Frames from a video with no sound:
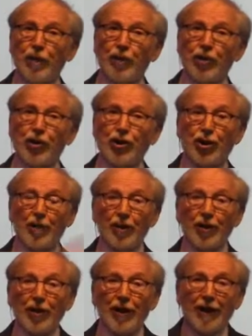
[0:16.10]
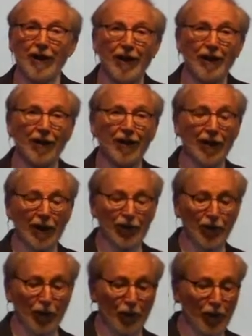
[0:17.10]
summit to summit,
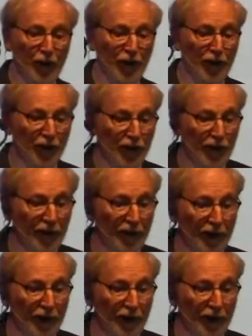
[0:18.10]
lots of new products.